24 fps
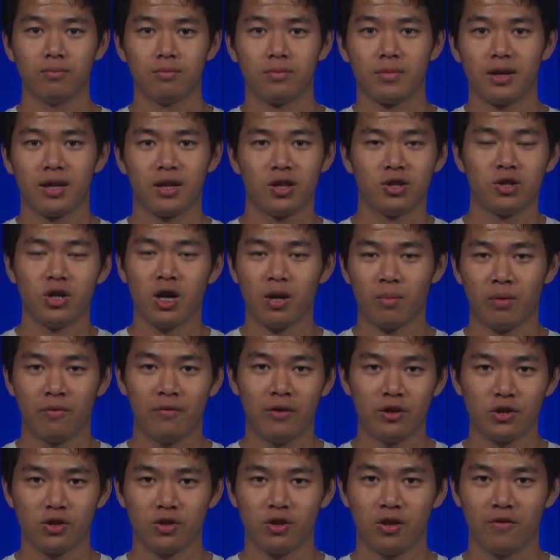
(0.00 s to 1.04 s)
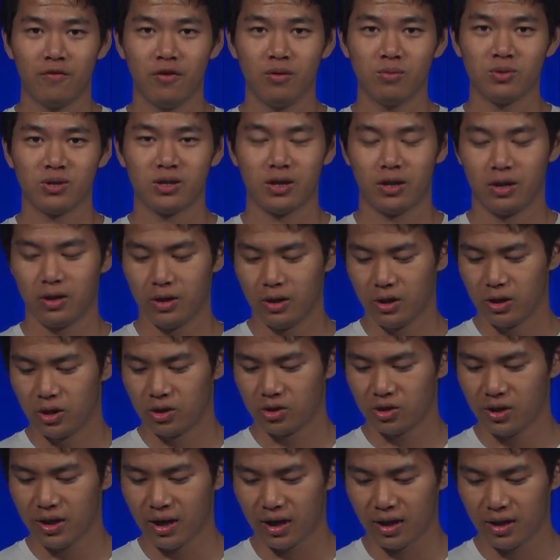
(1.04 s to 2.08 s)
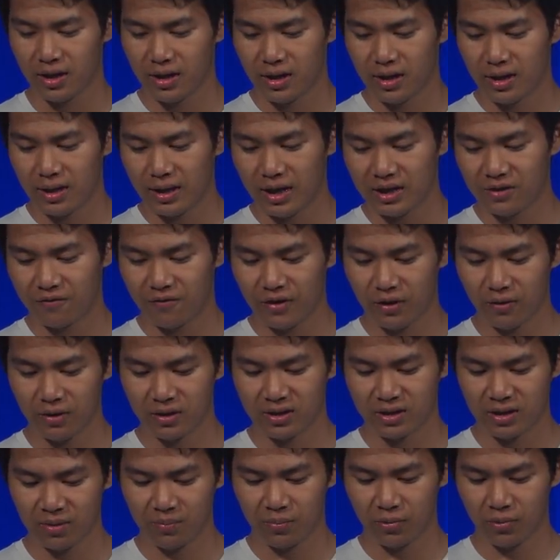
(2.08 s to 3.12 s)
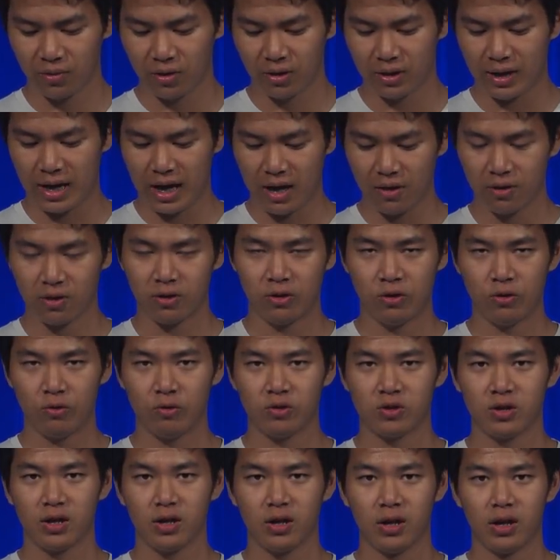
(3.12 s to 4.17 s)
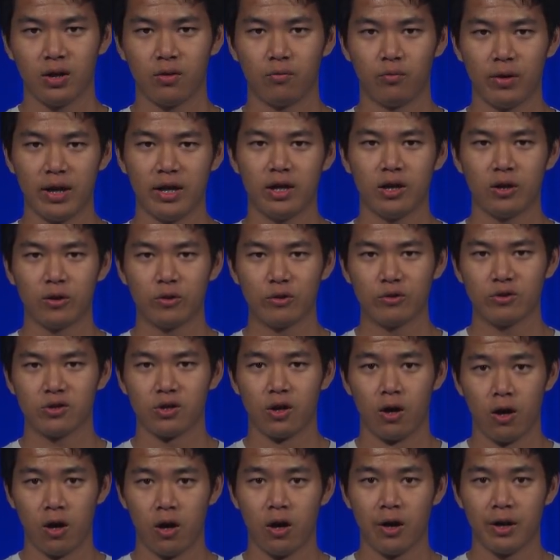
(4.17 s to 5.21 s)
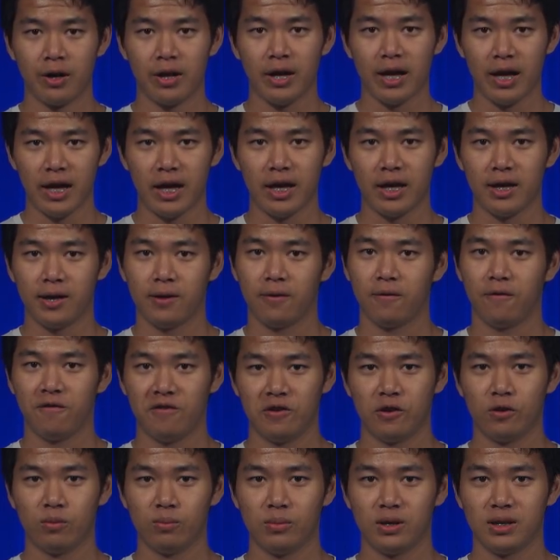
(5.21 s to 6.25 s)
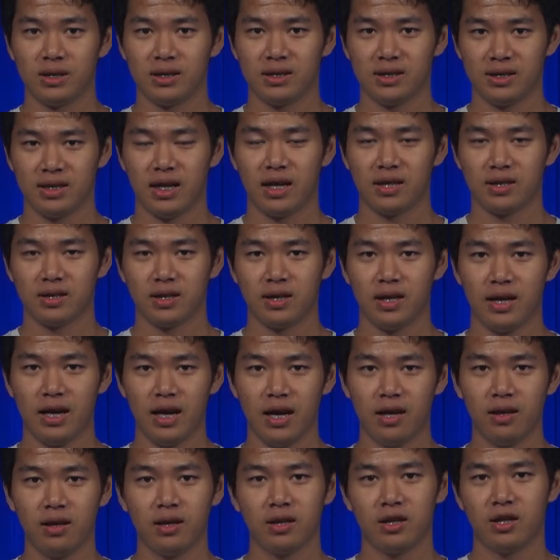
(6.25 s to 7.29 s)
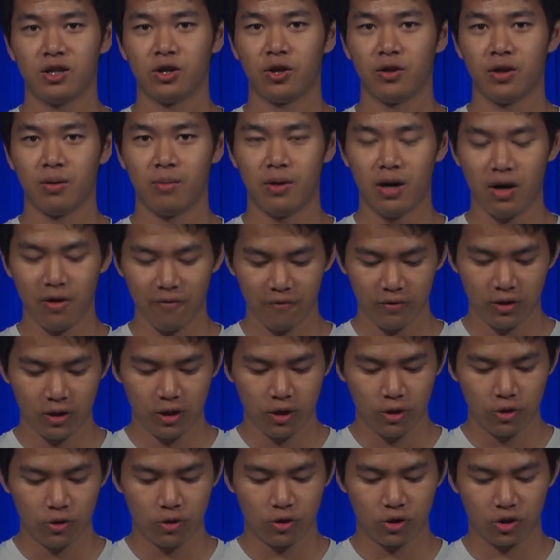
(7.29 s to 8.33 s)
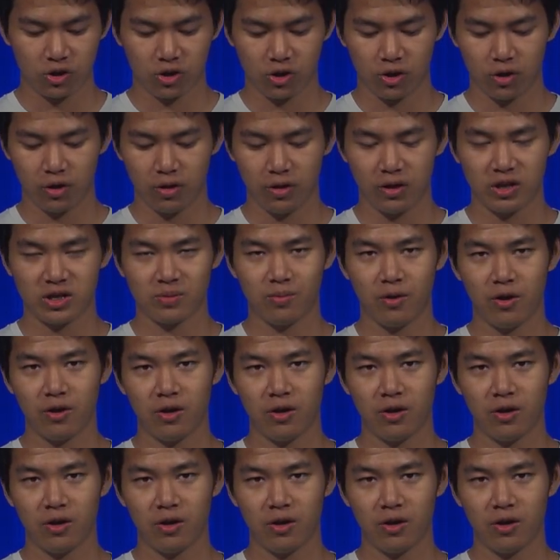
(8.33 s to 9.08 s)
get to talk professionally on a film set. So yeah, that's very simple on how to use radios on a film set. And to turn them off, you just turn the small